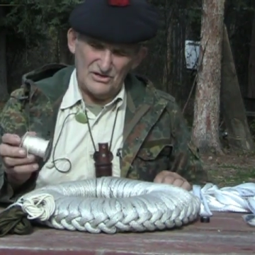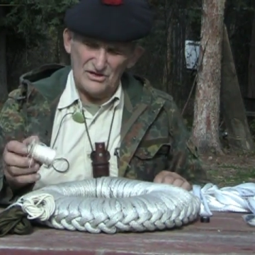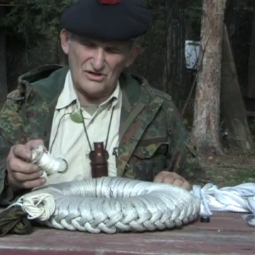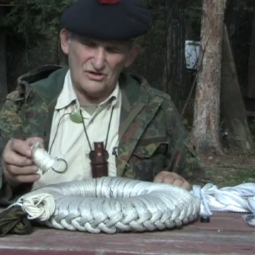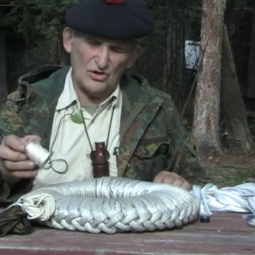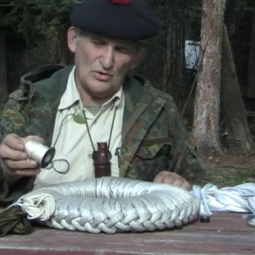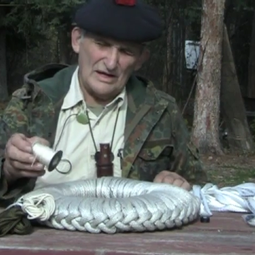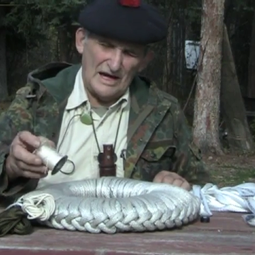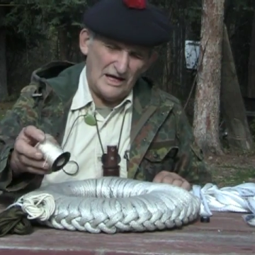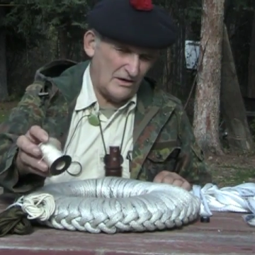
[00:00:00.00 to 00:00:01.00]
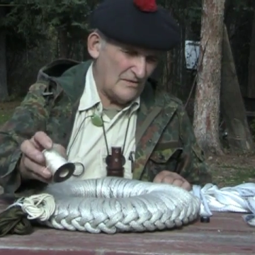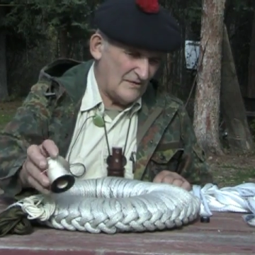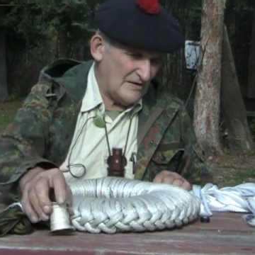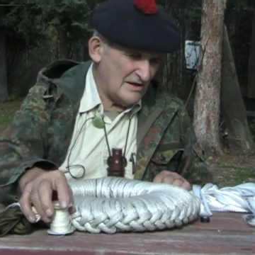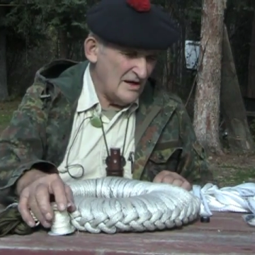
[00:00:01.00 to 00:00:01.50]
which is totally adequate
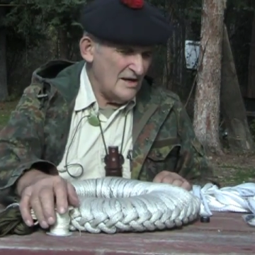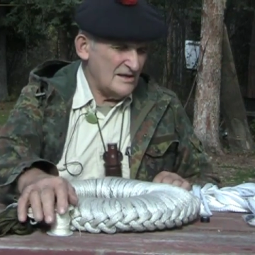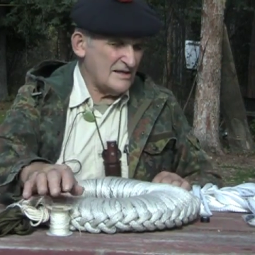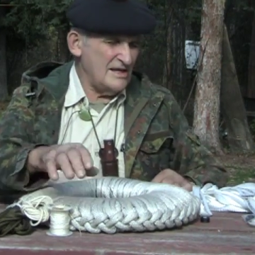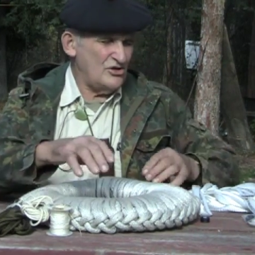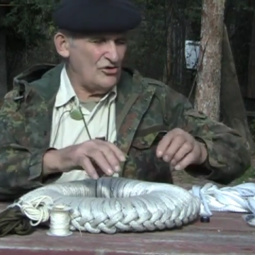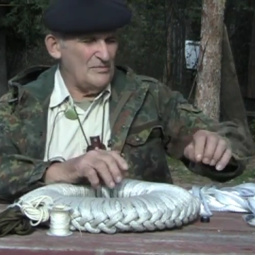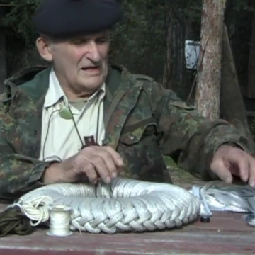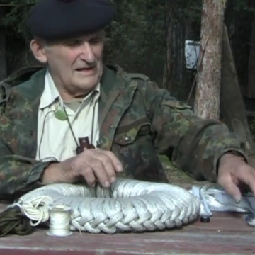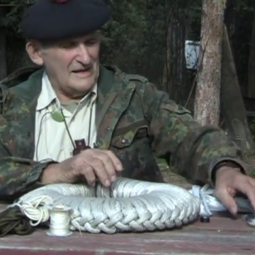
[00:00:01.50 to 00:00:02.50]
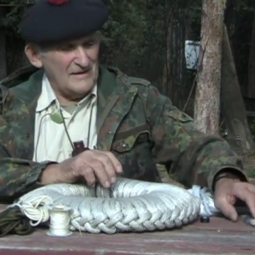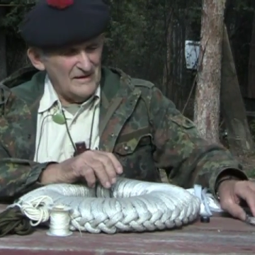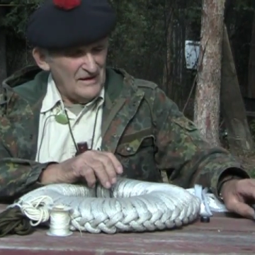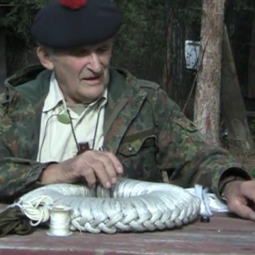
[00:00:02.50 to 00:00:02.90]
for ski shoe building.